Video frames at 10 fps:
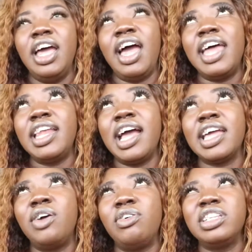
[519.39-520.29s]
And I
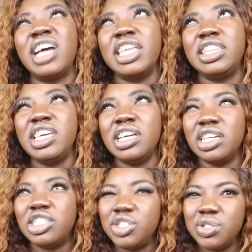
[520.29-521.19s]
got, I think
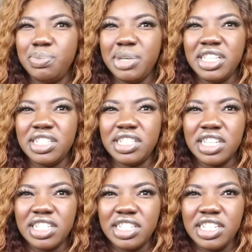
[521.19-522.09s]
it should be
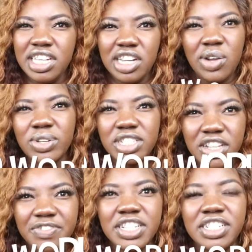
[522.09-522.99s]
16 or
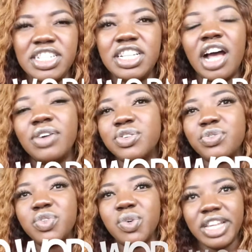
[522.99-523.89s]
17 out
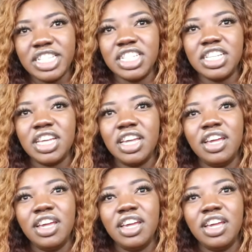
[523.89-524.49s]
of 20.